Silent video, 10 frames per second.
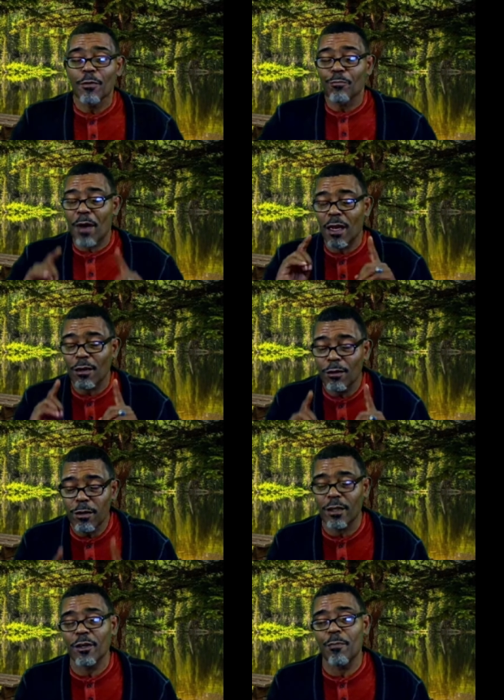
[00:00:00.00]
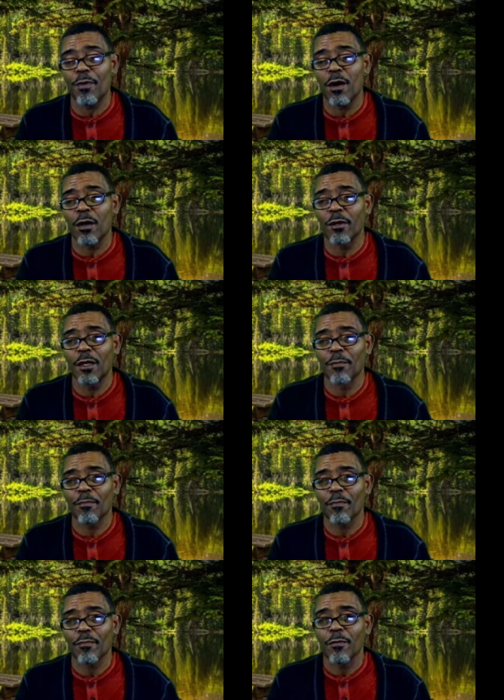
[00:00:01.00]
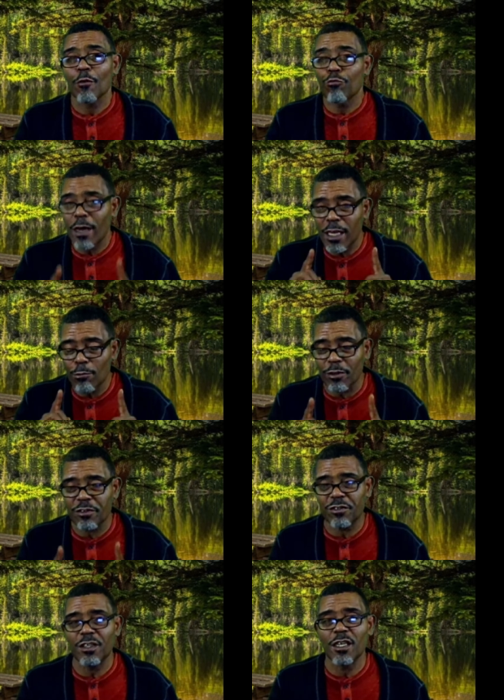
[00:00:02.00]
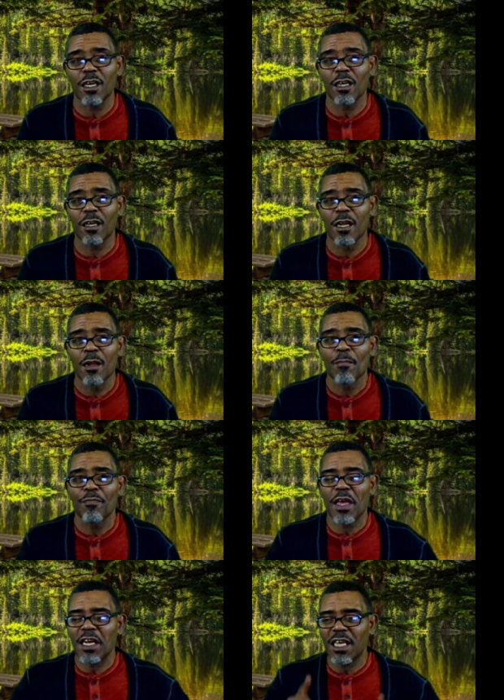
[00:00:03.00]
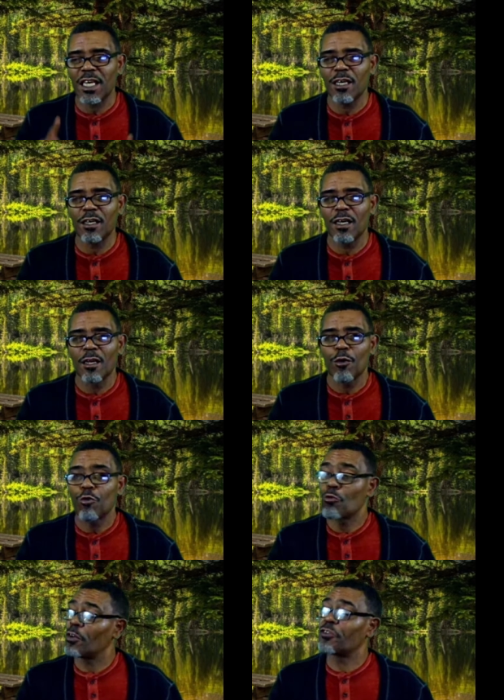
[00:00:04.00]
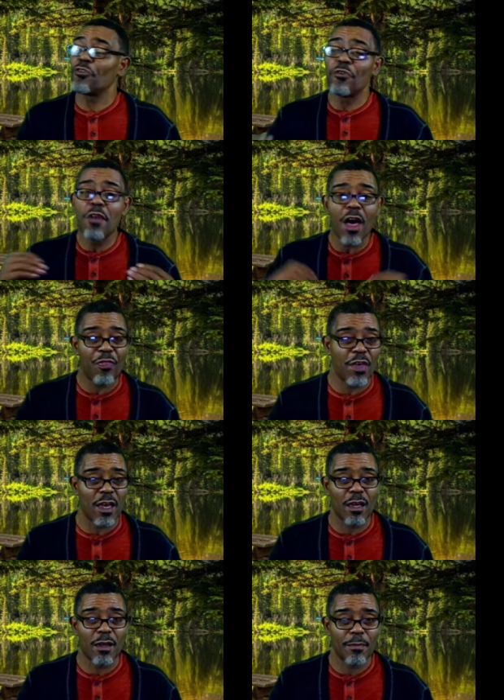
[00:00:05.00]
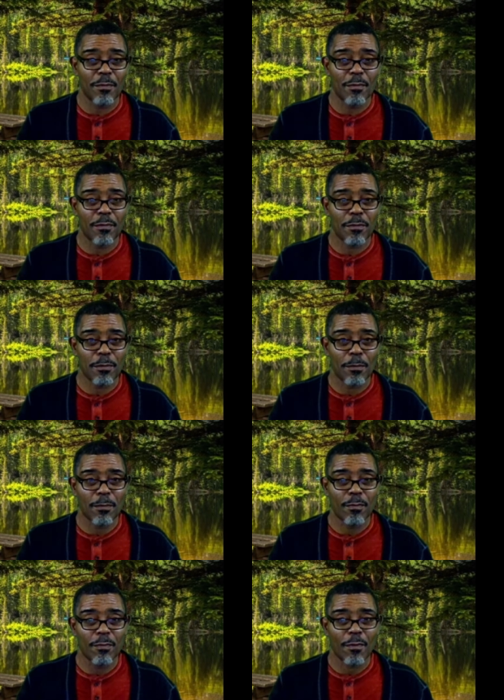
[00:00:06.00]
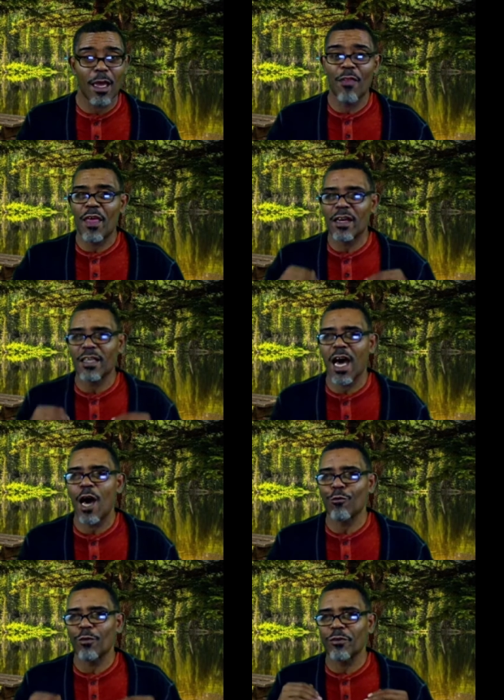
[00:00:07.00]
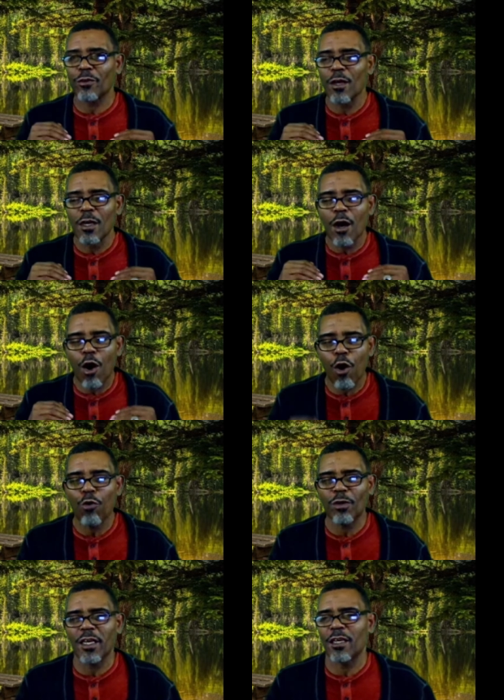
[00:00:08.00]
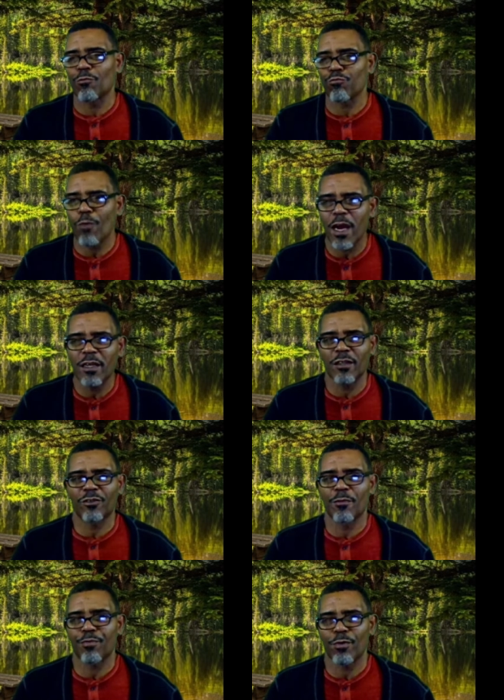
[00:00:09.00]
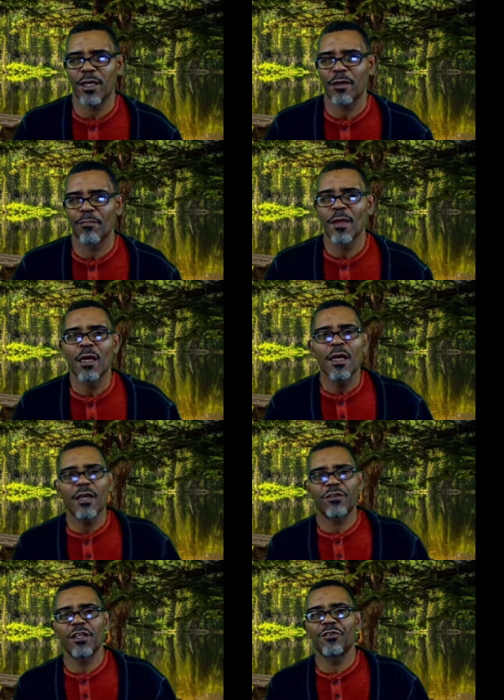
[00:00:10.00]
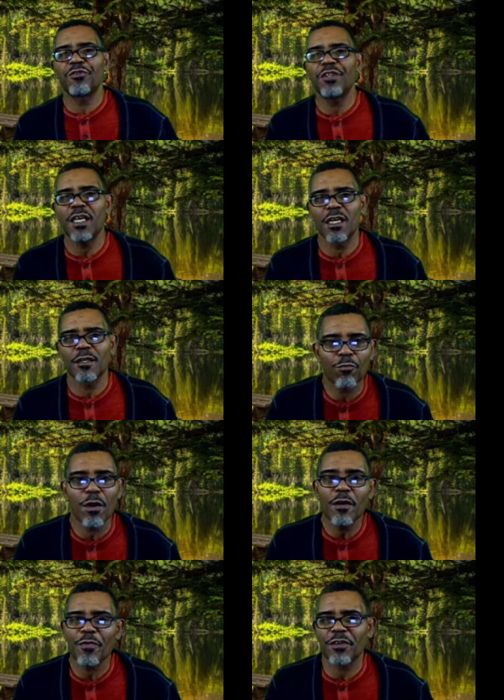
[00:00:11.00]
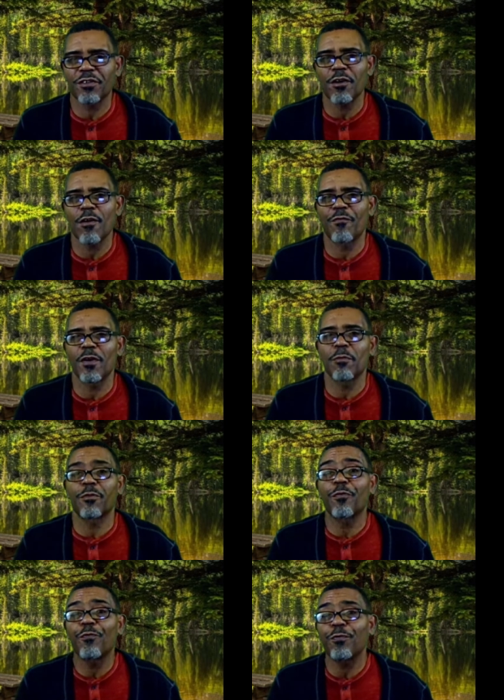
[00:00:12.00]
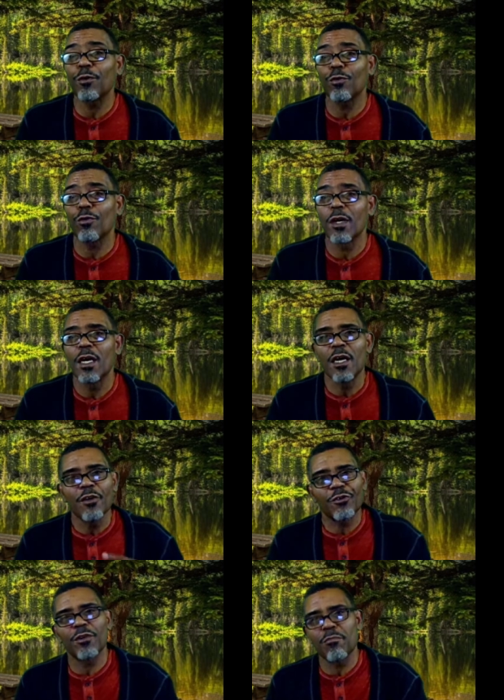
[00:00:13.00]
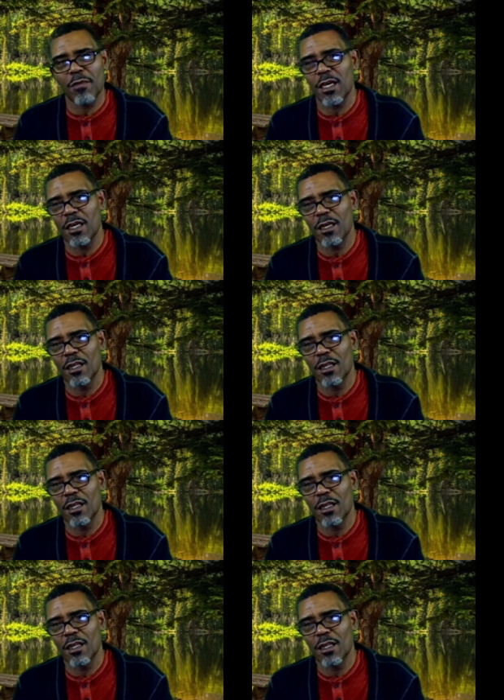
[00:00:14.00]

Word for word: by looking upon what he was seeing that he was nothing and that God was holy, reigning supreme. It says, Then one of the seraphims flew to me,